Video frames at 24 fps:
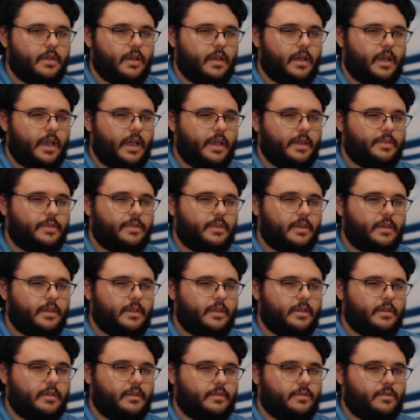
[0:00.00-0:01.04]
I
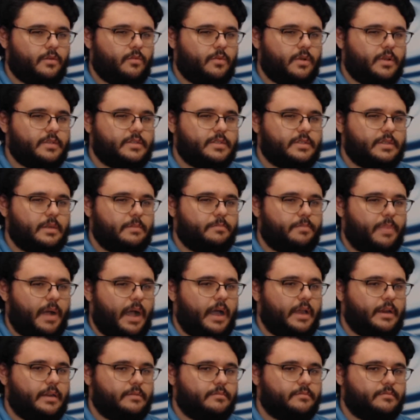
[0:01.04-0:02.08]
think the ones at the
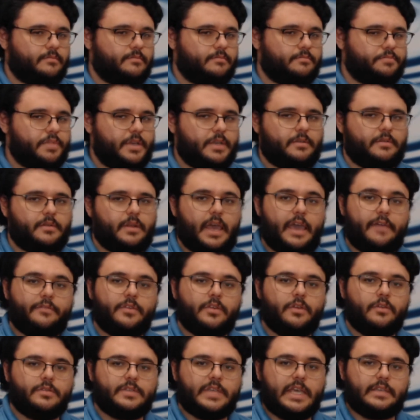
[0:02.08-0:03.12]
bottom, but I have to
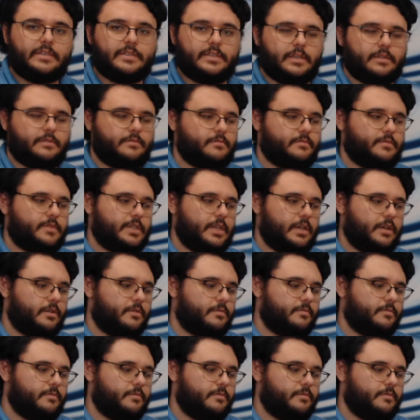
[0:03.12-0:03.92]
go test it, so